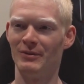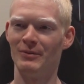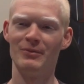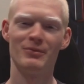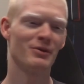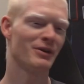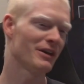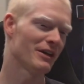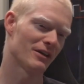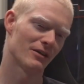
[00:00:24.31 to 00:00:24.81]
I mean,
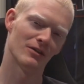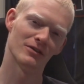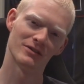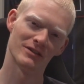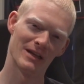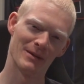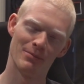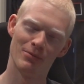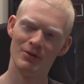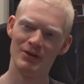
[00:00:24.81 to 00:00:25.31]
we're getting close to
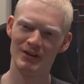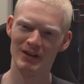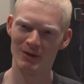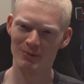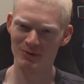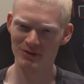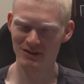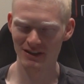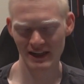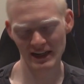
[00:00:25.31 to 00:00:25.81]
that point in
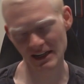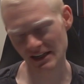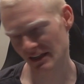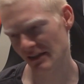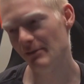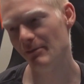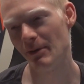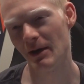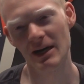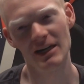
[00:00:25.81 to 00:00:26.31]
time where we say,
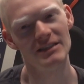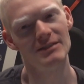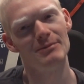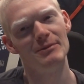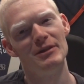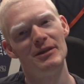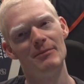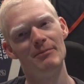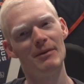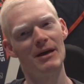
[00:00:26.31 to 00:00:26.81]
hey,
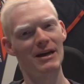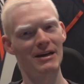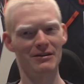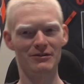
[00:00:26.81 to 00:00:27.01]
possibly come back.